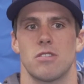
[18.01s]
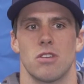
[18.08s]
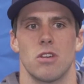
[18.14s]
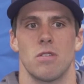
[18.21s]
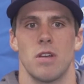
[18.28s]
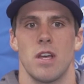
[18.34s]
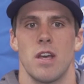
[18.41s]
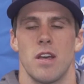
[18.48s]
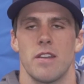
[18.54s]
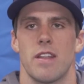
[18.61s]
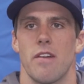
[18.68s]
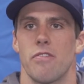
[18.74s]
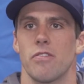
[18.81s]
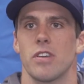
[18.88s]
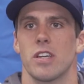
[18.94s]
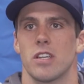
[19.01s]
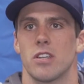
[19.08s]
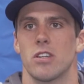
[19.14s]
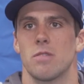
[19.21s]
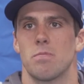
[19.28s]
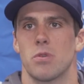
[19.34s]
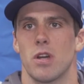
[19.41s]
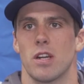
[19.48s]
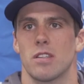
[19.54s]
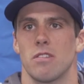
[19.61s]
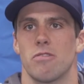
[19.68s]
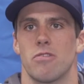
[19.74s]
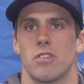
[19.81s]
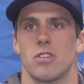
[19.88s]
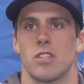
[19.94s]
So definitely a good,
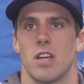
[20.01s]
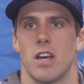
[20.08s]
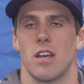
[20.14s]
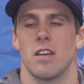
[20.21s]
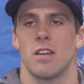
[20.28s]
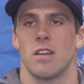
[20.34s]
productive first day.